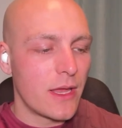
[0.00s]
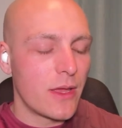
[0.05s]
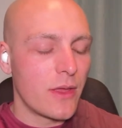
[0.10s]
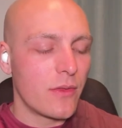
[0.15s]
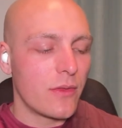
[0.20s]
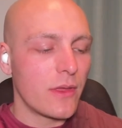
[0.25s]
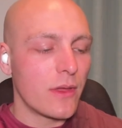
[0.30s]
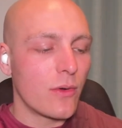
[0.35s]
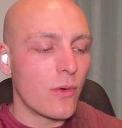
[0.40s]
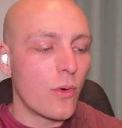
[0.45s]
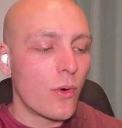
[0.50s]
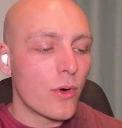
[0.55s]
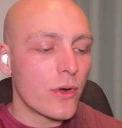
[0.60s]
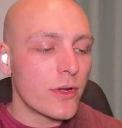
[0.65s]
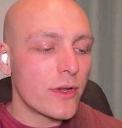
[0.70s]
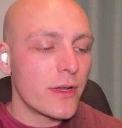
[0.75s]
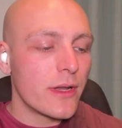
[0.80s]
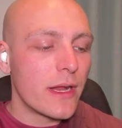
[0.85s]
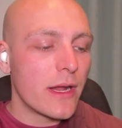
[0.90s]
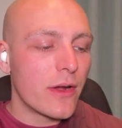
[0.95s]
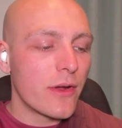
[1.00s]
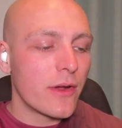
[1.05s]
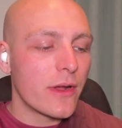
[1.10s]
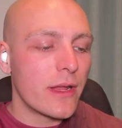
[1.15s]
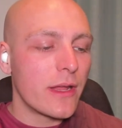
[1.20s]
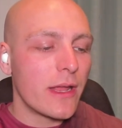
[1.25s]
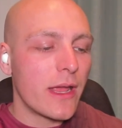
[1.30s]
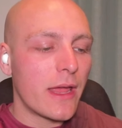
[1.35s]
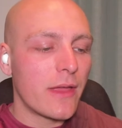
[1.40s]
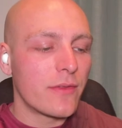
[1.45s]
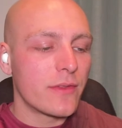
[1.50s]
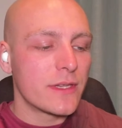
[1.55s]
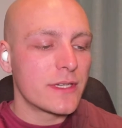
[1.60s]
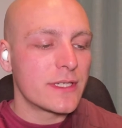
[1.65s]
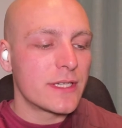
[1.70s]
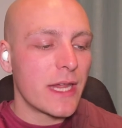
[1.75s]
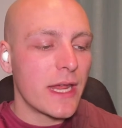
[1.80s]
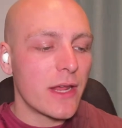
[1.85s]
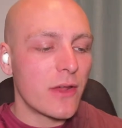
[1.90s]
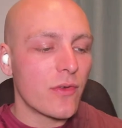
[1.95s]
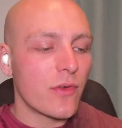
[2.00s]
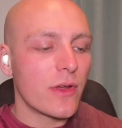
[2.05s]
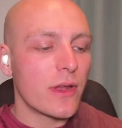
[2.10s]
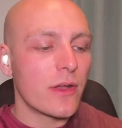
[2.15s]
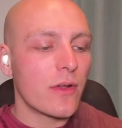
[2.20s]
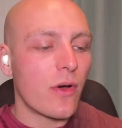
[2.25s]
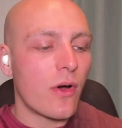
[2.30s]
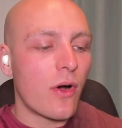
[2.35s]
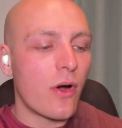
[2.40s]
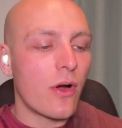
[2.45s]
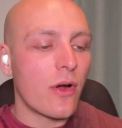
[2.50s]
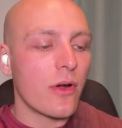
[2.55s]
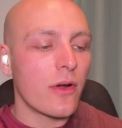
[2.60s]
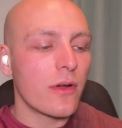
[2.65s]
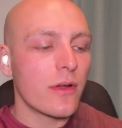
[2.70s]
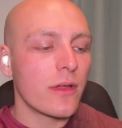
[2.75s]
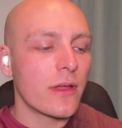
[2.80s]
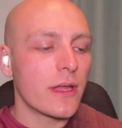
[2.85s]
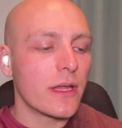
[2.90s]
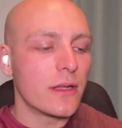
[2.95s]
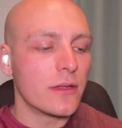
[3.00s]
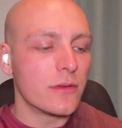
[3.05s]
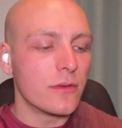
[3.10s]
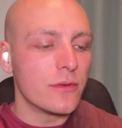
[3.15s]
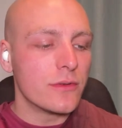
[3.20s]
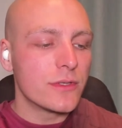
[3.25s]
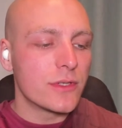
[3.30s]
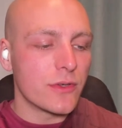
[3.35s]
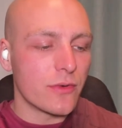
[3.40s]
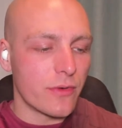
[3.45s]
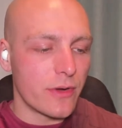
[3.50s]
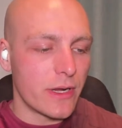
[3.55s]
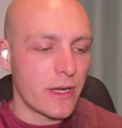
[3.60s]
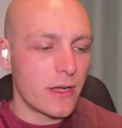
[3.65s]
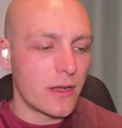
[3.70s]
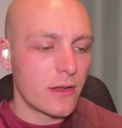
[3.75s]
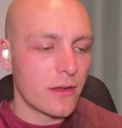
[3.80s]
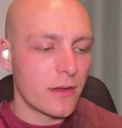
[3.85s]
The ordinary and the sacred are illusory.